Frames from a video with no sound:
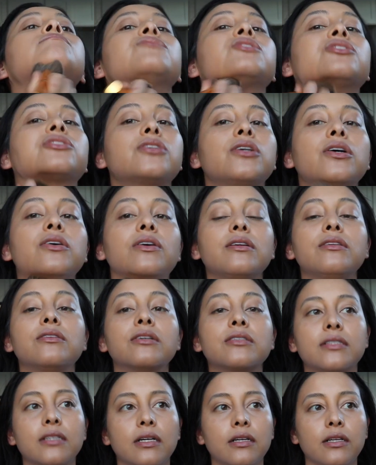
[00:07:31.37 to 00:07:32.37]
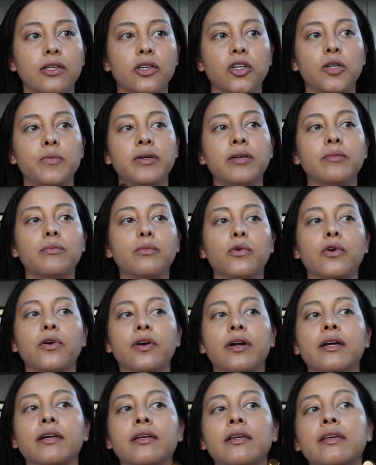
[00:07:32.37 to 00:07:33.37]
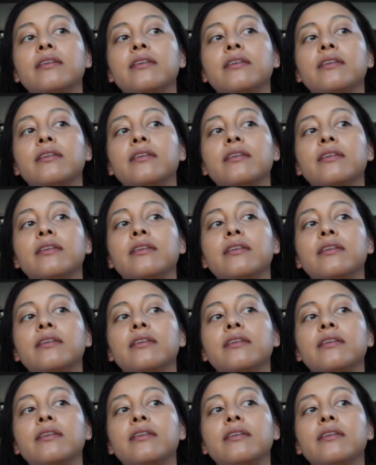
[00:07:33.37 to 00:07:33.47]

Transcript: so it looks a little bit more